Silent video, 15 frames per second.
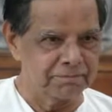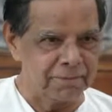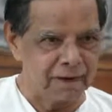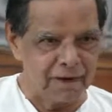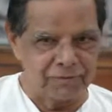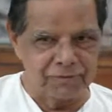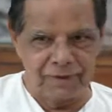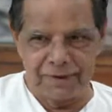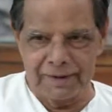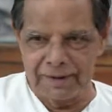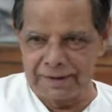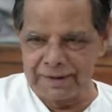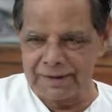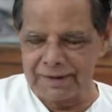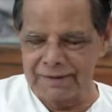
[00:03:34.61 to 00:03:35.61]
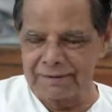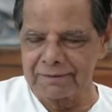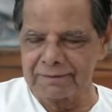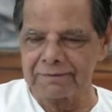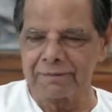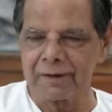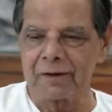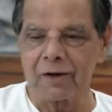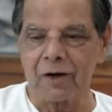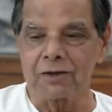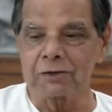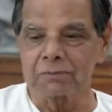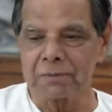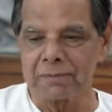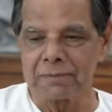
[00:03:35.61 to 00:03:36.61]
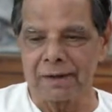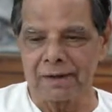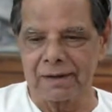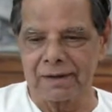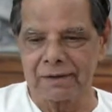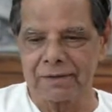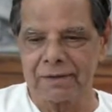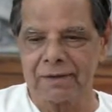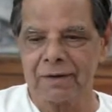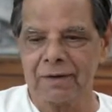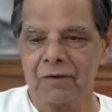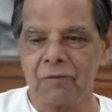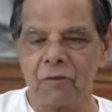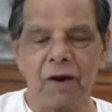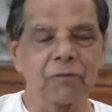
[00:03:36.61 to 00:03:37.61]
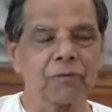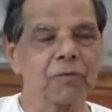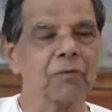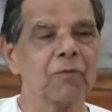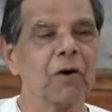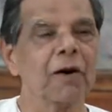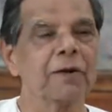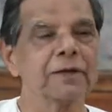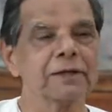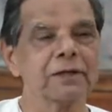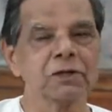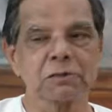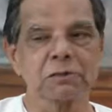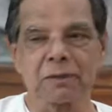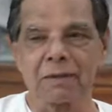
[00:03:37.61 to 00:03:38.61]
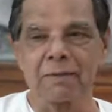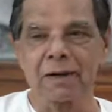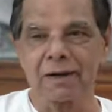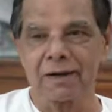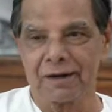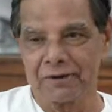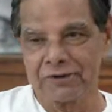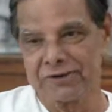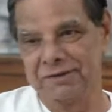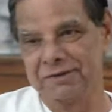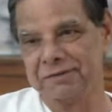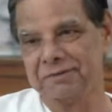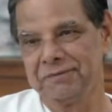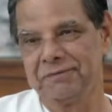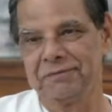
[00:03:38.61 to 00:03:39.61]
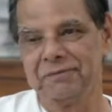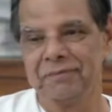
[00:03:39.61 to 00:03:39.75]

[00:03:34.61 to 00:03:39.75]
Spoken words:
powerful religion, but not supramental. What we want is supramental, you see.